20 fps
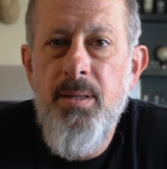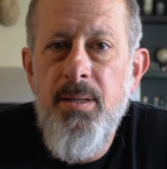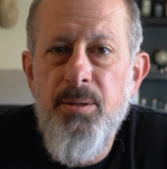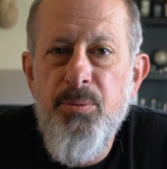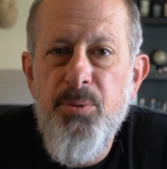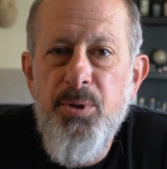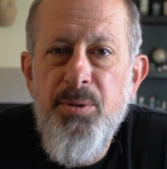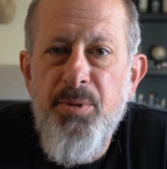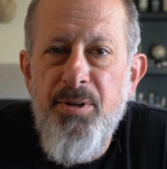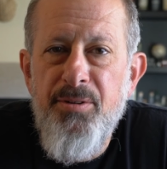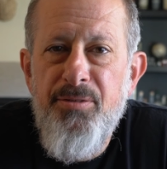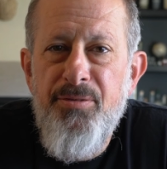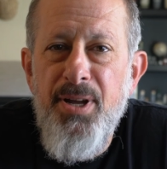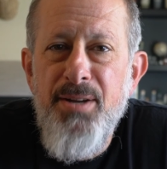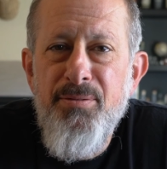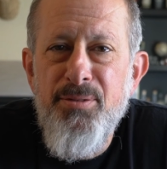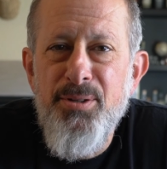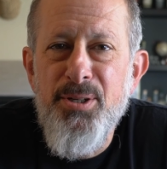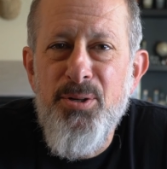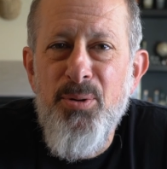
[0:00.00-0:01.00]
And one of my
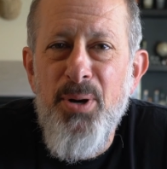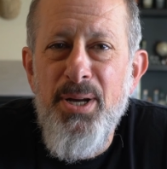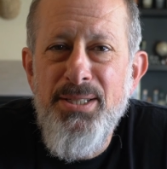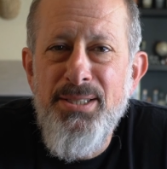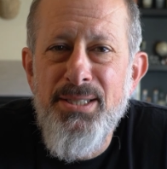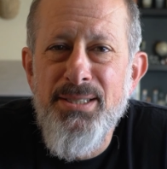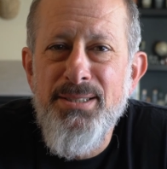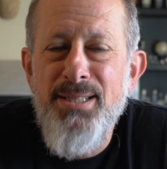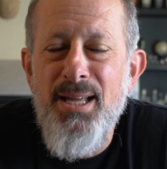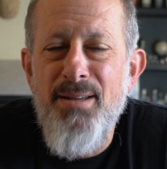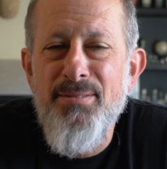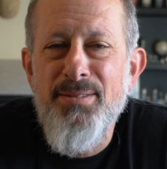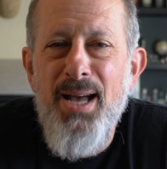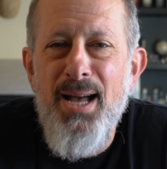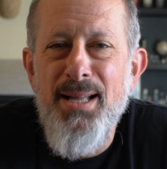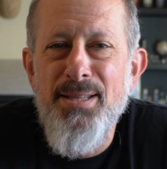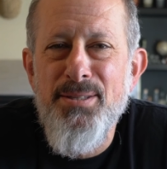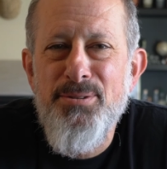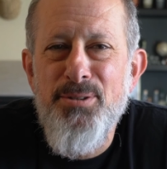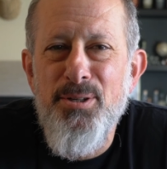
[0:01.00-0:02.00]
favorite questions I've
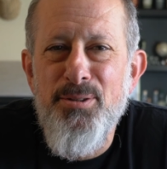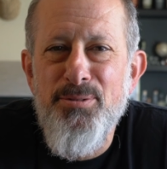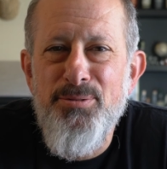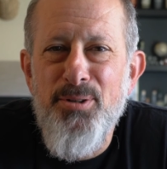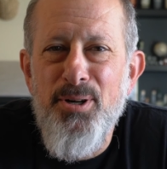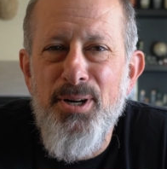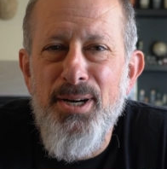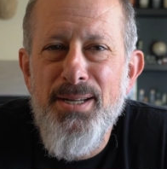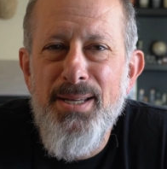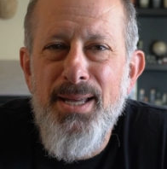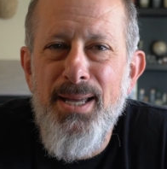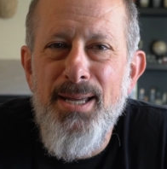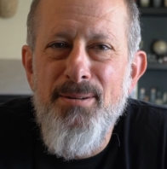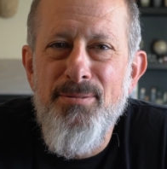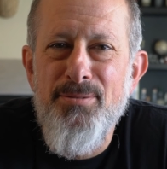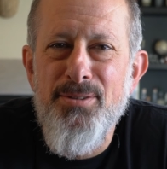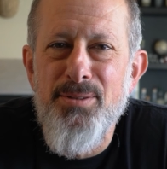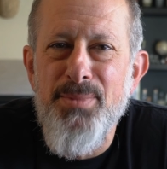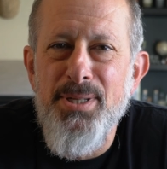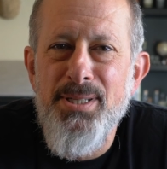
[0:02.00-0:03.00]
gotten so far came
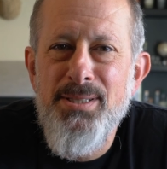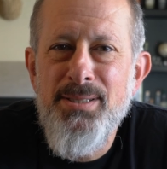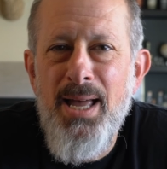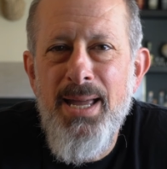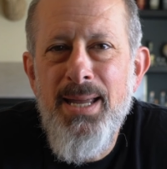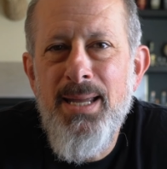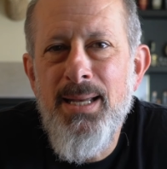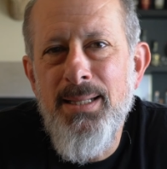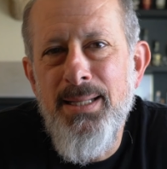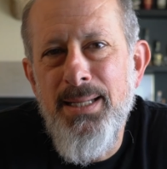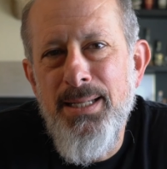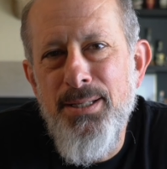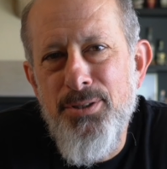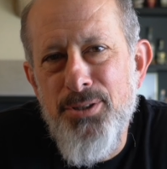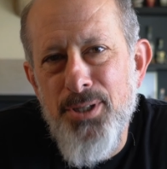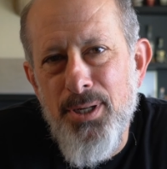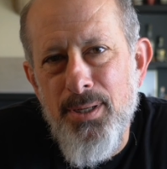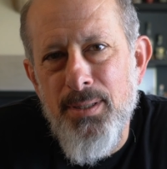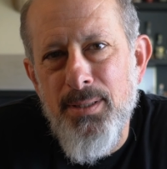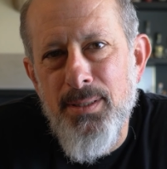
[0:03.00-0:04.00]
from a cycling
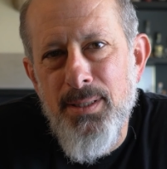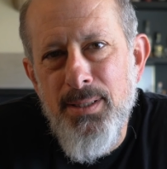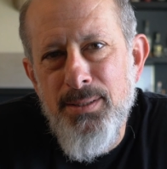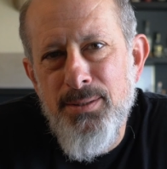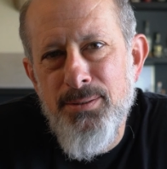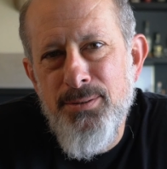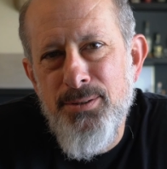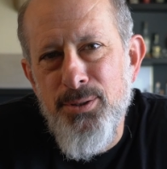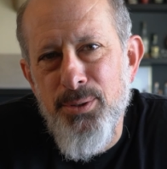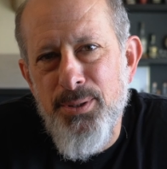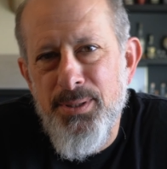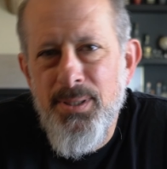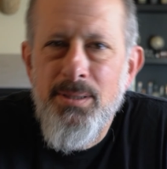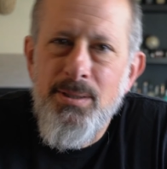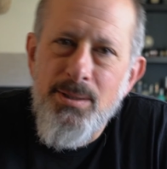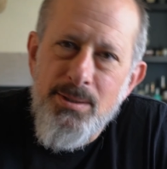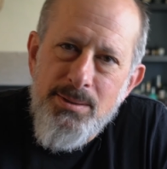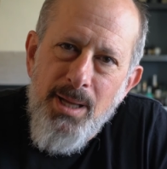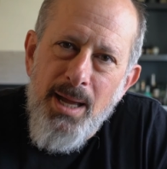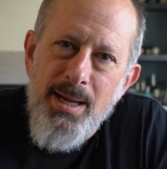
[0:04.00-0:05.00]
journalist to
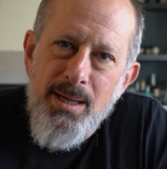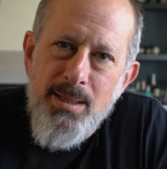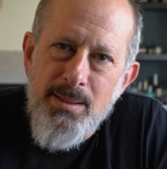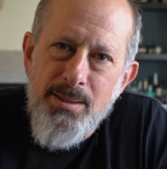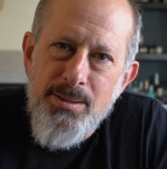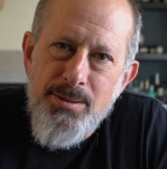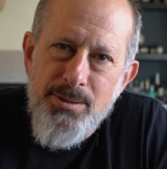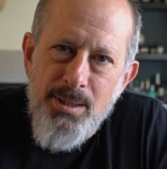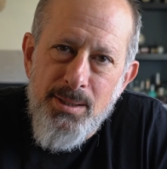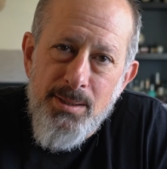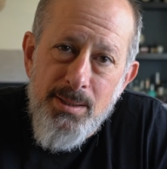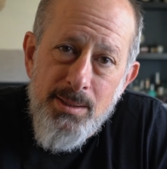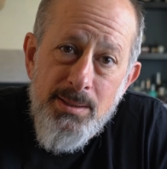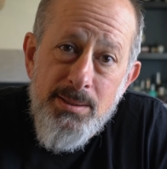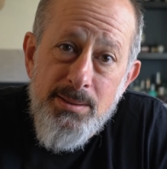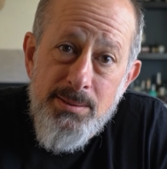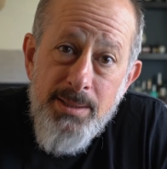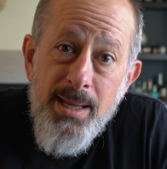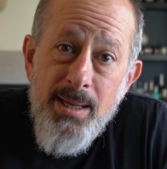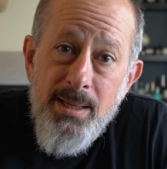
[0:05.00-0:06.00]
another cycling
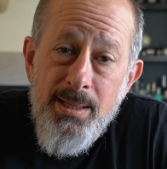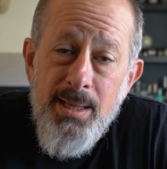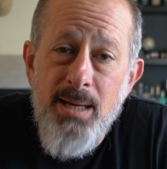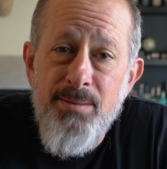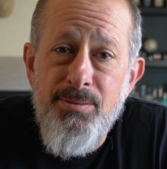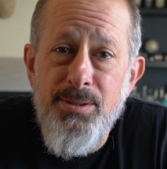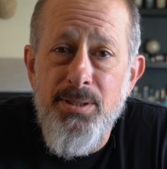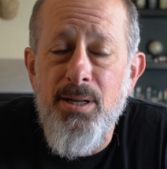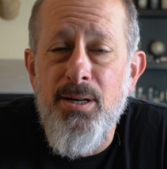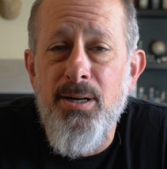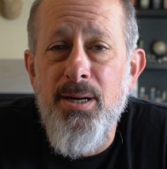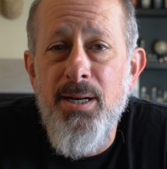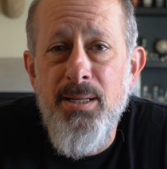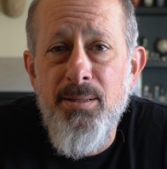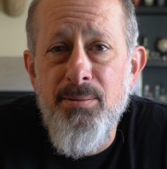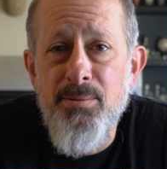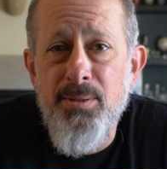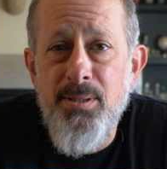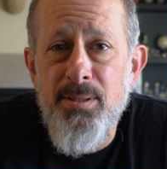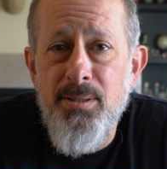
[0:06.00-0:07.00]
journalist, Dan
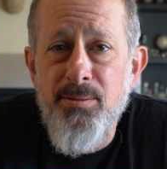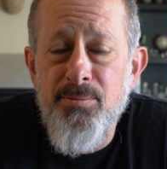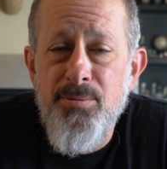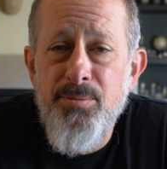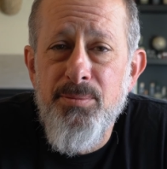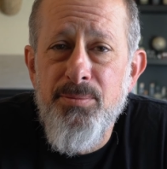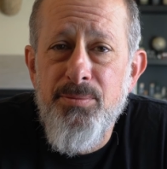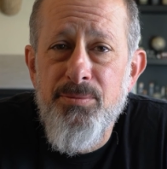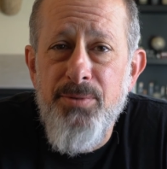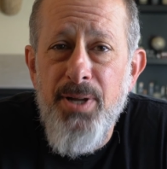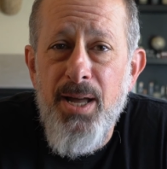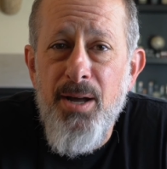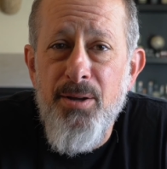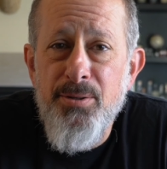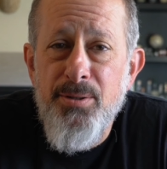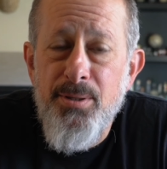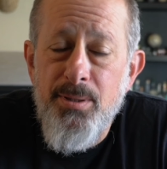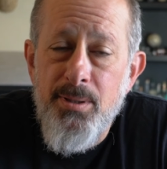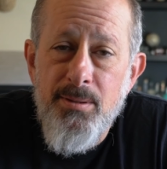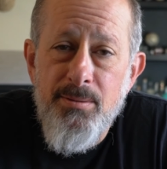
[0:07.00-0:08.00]
Cavallari, the
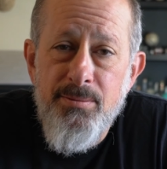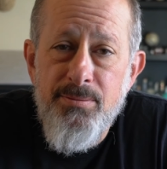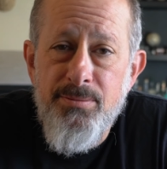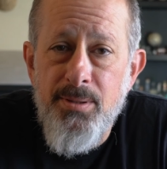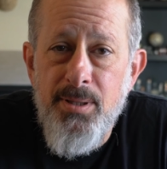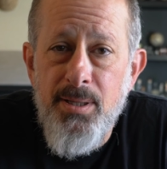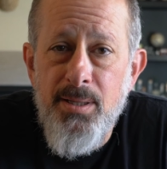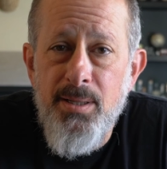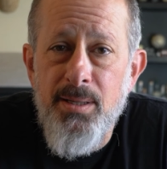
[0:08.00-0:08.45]
founder of